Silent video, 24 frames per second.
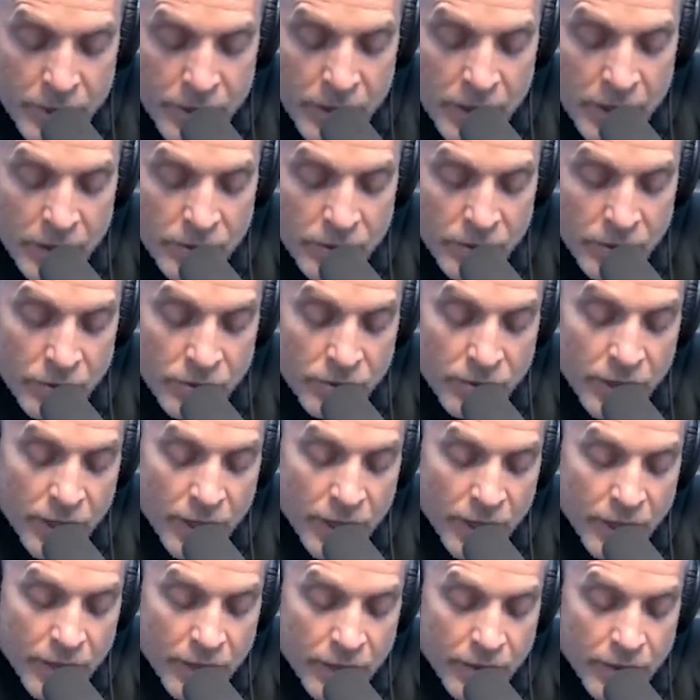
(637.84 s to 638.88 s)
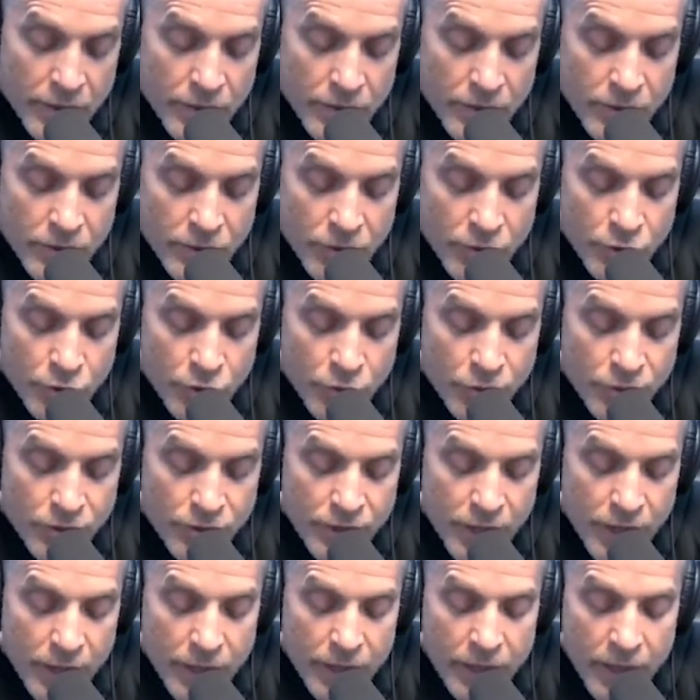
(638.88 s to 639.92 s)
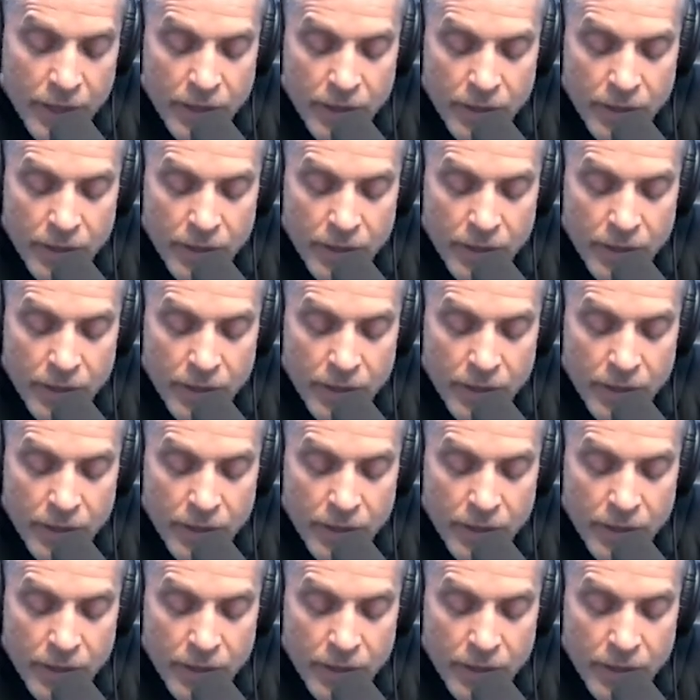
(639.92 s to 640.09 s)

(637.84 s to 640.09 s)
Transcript: So today, you would say that